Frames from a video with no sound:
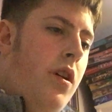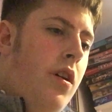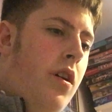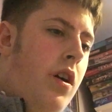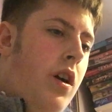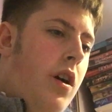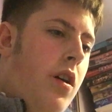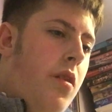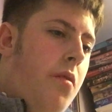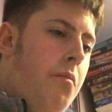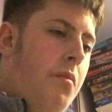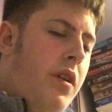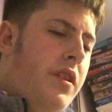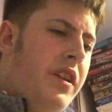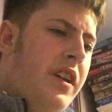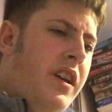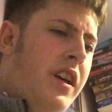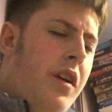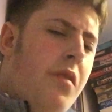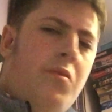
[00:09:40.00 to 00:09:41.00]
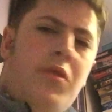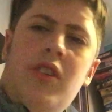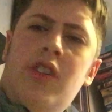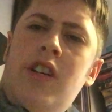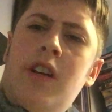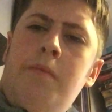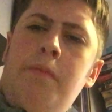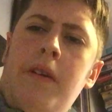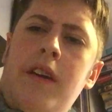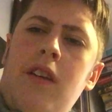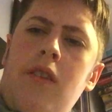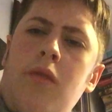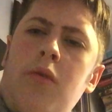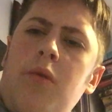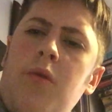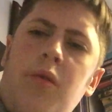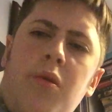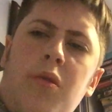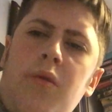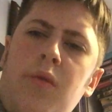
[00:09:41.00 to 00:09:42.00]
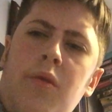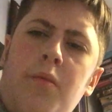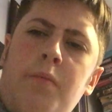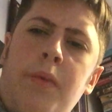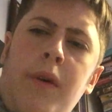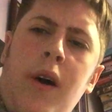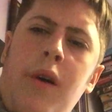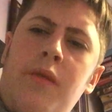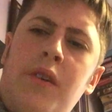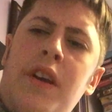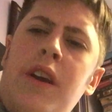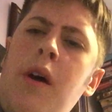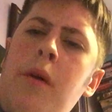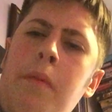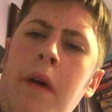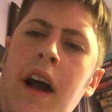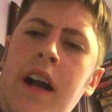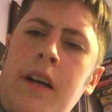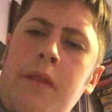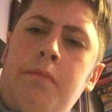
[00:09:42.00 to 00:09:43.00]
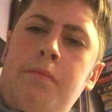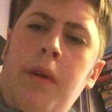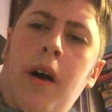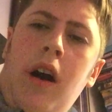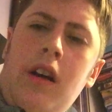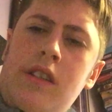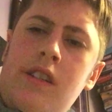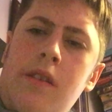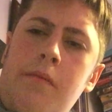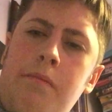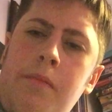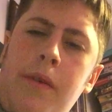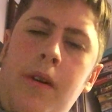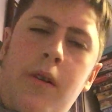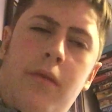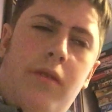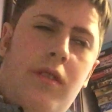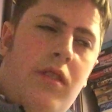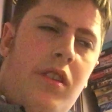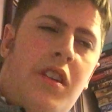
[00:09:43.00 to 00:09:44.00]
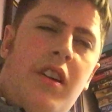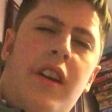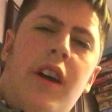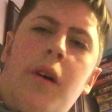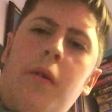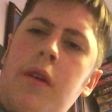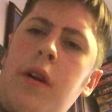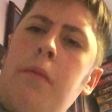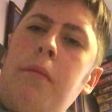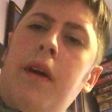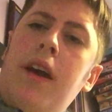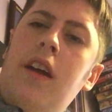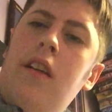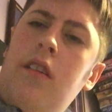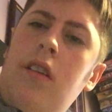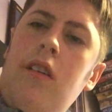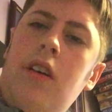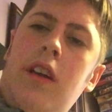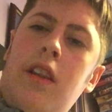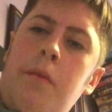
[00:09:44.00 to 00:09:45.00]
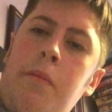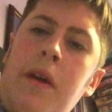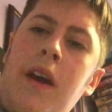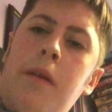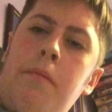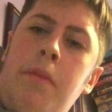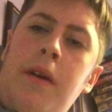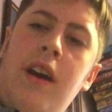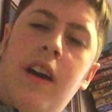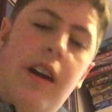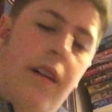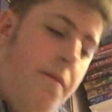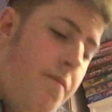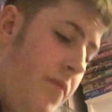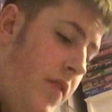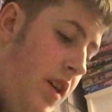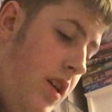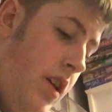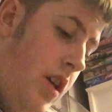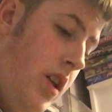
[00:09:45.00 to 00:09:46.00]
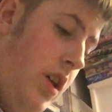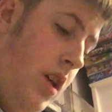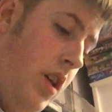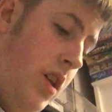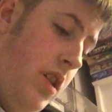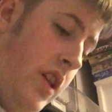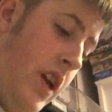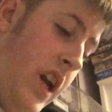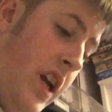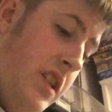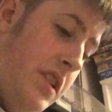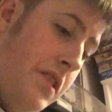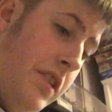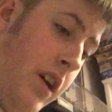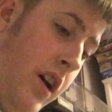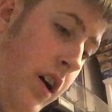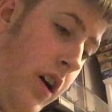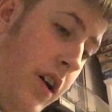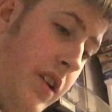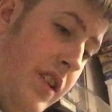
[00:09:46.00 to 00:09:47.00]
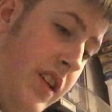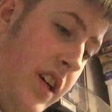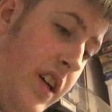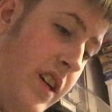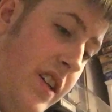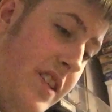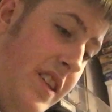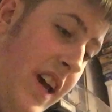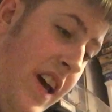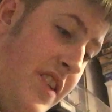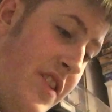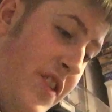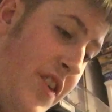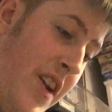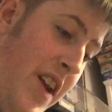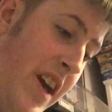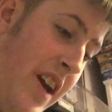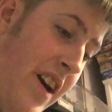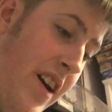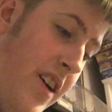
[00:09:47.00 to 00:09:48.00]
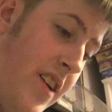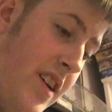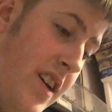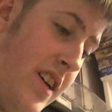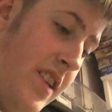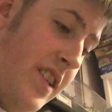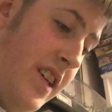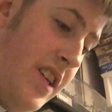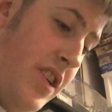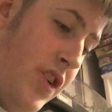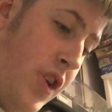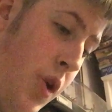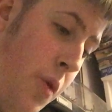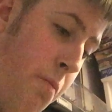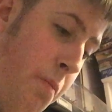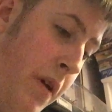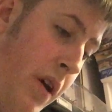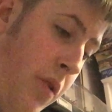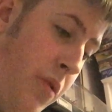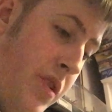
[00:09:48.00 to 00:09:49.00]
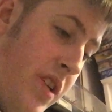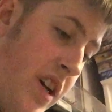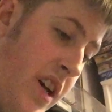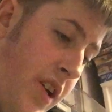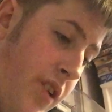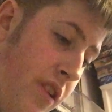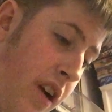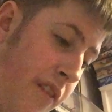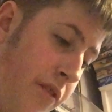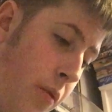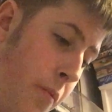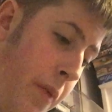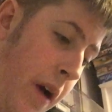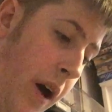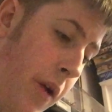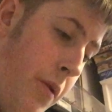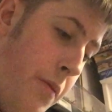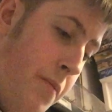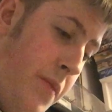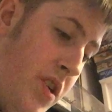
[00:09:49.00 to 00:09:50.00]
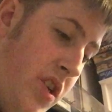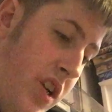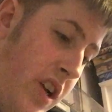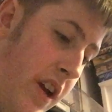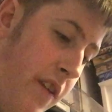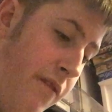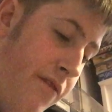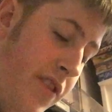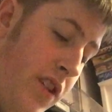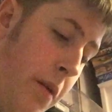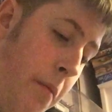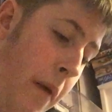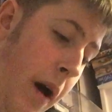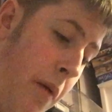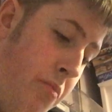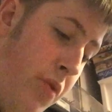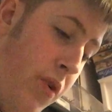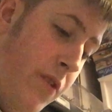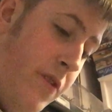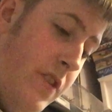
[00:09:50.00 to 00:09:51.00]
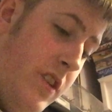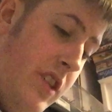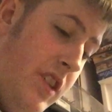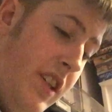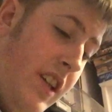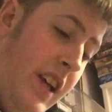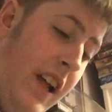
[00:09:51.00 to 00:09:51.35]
I think it was shipping or parcel and post. You know what I mean, like the P&P. The next card is Engineer. It says you build a gravel-powered machine for the Man Brothers.